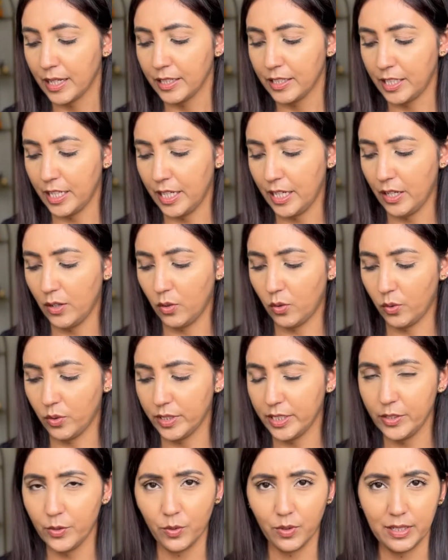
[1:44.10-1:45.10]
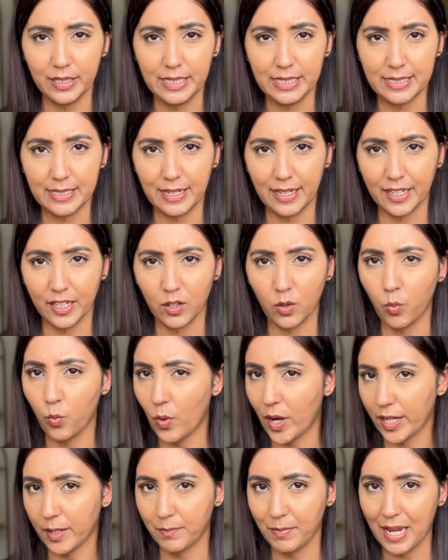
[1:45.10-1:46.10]
they only release like
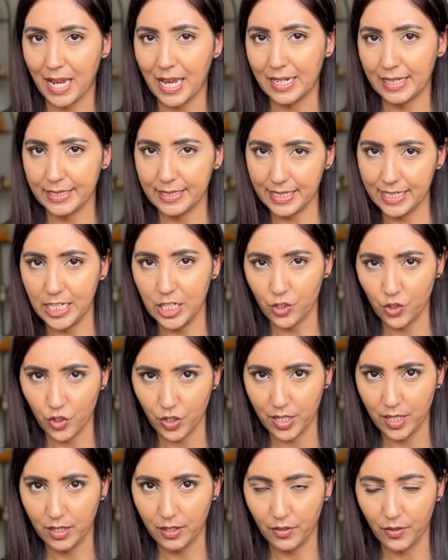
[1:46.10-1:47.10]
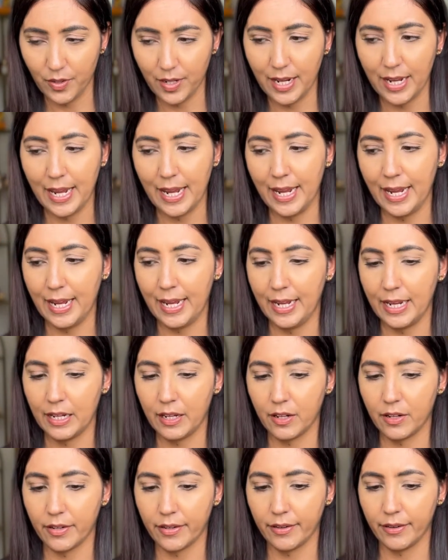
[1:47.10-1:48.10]
one palette each year
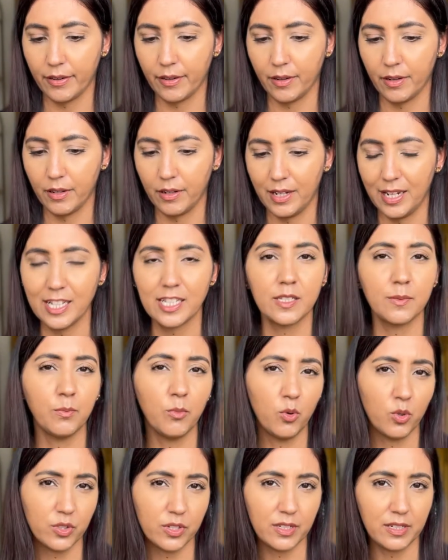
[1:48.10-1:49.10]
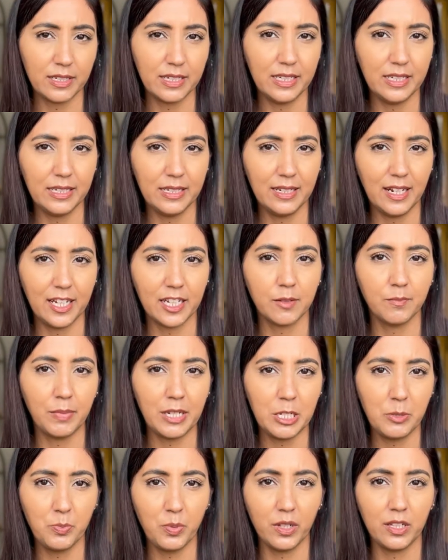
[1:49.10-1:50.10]
and it's mostly like
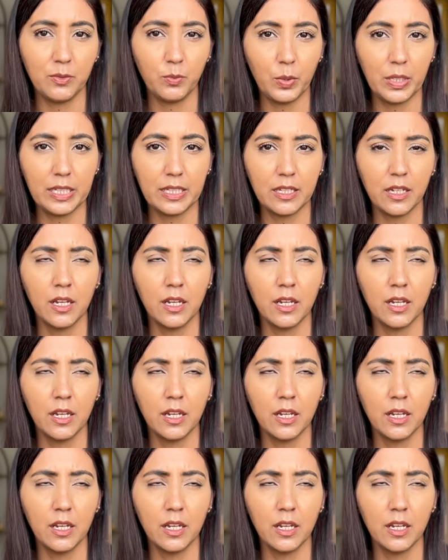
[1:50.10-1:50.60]
people with